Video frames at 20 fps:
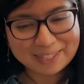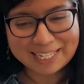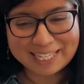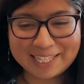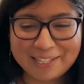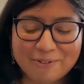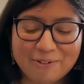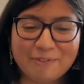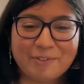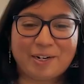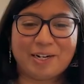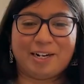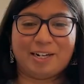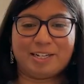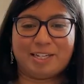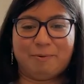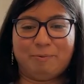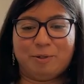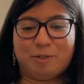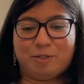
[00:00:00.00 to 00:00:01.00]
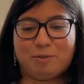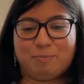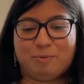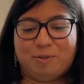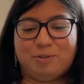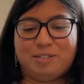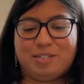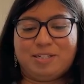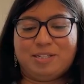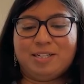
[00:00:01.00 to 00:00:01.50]
think we're very lucky because
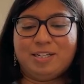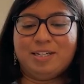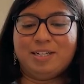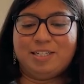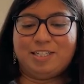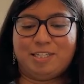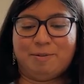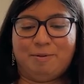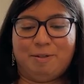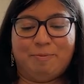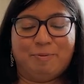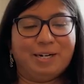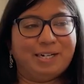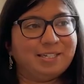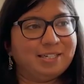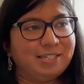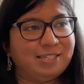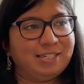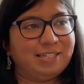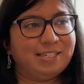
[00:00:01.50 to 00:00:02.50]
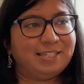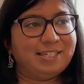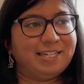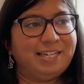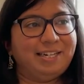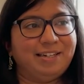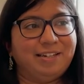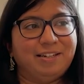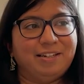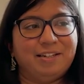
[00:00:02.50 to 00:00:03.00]
most GP practices
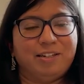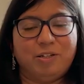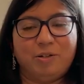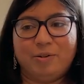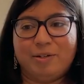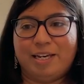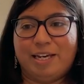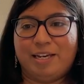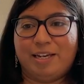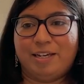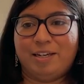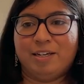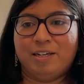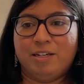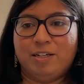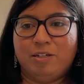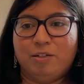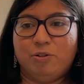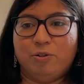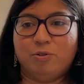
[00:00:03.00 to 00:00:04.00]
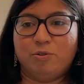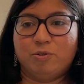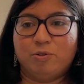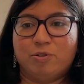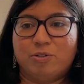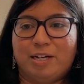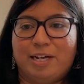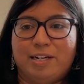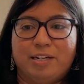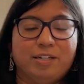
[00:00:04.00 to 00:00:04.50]
in the UK
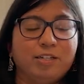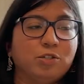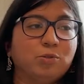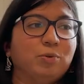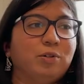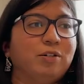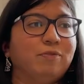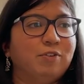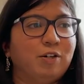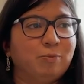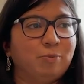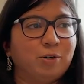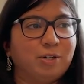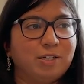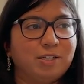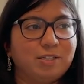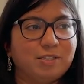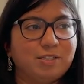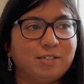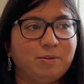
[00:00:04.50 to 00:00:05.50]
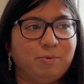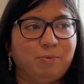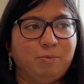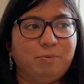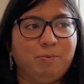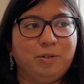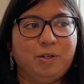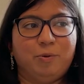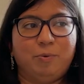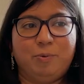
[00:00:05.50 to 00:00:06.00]
use at least one of our products. So,
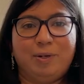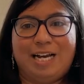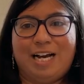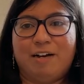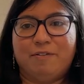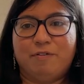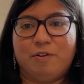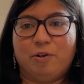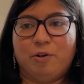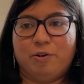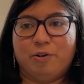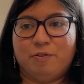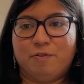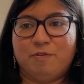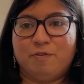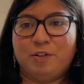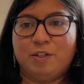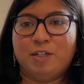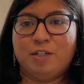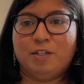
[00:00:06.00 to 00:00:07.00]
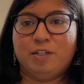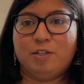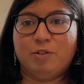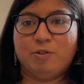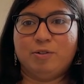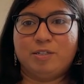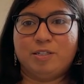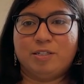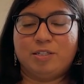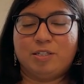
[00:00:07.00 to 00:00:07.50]
we have a lot of
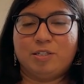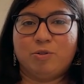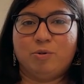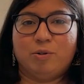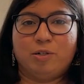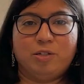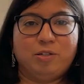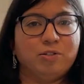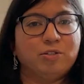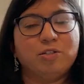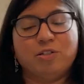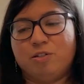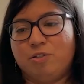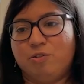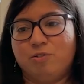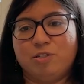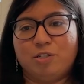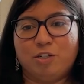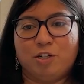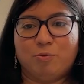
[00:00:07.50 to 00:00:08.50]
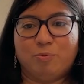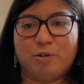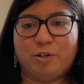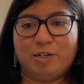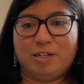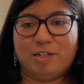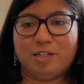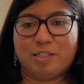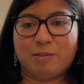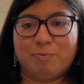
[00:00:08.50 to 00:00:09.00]
users who are used to using our
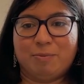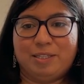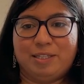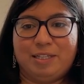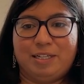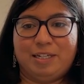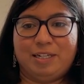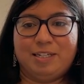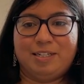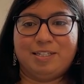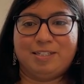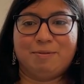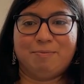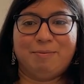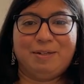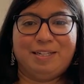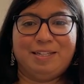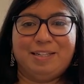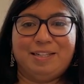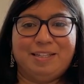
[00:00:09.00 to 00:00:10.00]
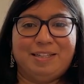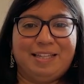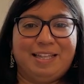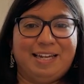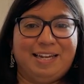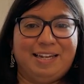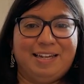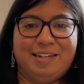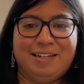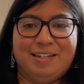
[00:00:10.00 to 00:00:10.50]
products, but it doesn't mean that
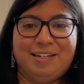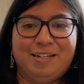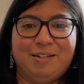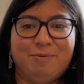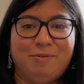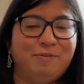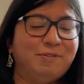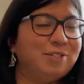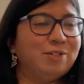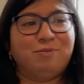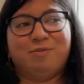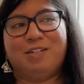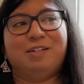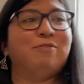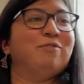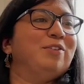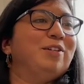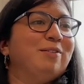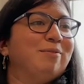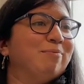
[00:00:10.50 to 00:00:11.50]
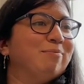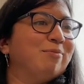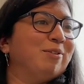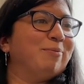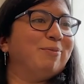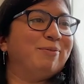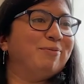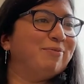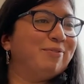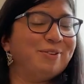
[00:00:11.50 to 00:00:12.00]
we've solved every
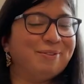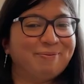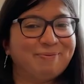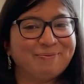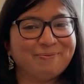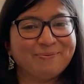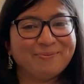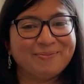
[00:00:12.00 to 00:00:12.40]
problem for them